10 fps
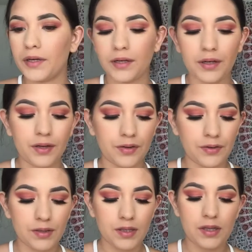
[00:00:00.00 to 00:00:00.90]
going to
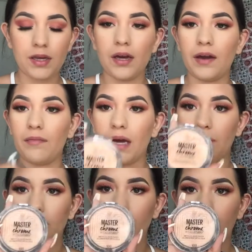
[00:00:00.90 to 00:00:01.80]
use the
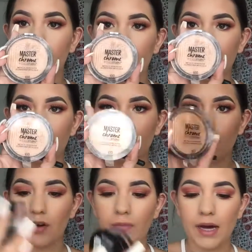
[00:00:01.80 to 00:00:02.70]
Maybelline Master
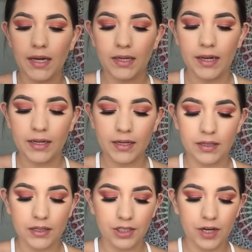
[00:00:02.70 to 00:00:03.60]
Chrome highlight
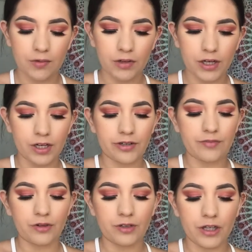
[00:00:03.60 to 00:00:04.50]
in the shade
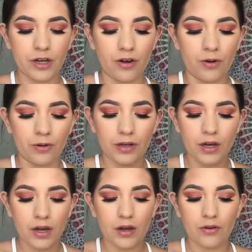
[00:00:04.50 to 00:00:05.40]
100 Molten Gold
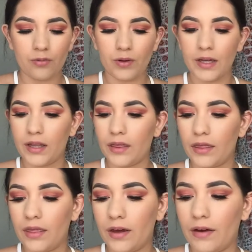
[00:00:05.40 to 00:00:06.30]
with
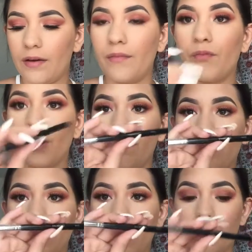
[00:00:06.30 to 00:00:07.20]
the
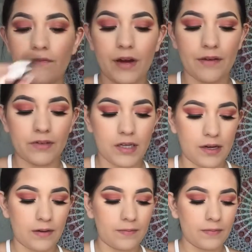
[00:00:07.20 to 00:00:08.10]
Morphe
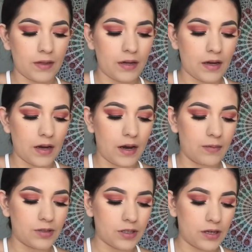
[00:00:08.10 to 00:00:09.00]
M510. And
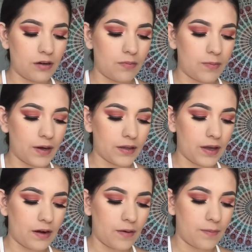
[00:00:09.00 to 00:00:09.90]
I'm just going to pick
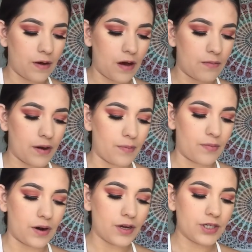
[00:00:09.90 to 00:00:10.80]
that up on my
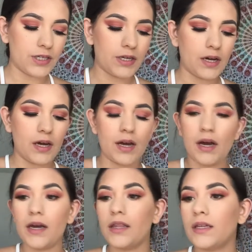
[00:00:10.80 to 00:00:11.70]
brush
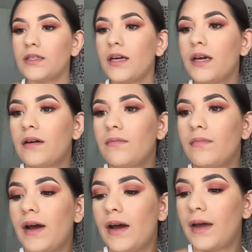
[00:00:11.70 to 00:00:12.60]
and then take
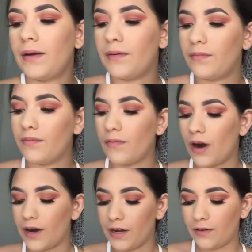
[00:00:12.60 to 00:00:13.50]
my
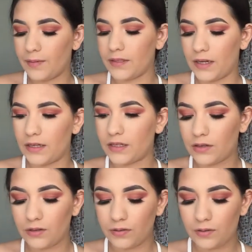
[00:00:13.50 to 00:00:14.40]
Mario
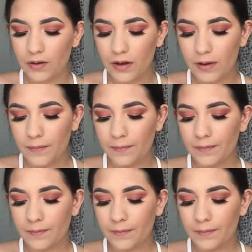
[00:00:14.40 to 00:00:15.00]
Badescu